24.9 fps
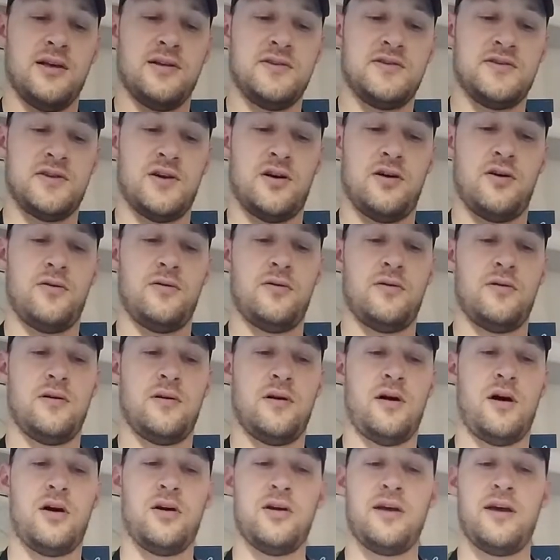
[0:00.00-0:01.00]
So
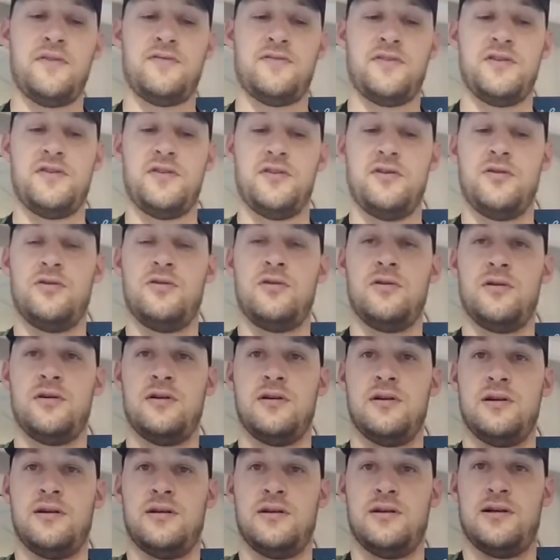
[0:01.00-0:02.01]
all you have to do,
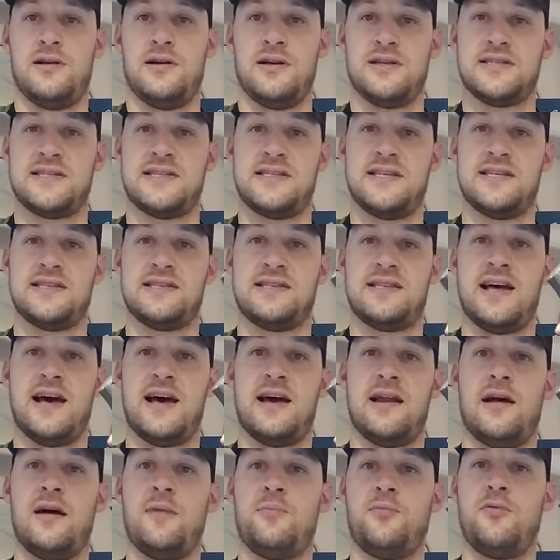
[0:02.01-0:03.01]
assist
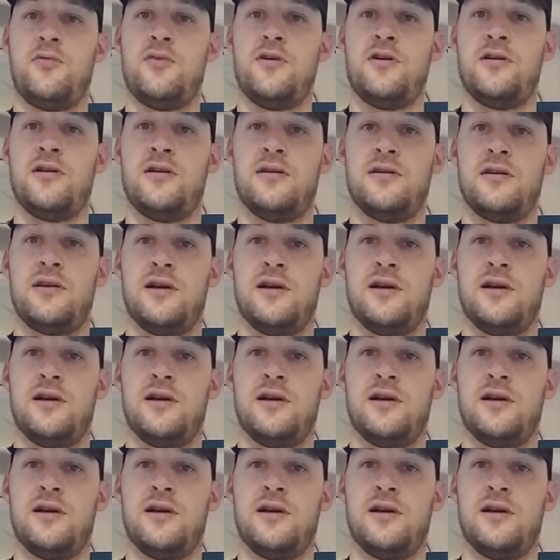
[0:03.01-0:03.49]
that upward,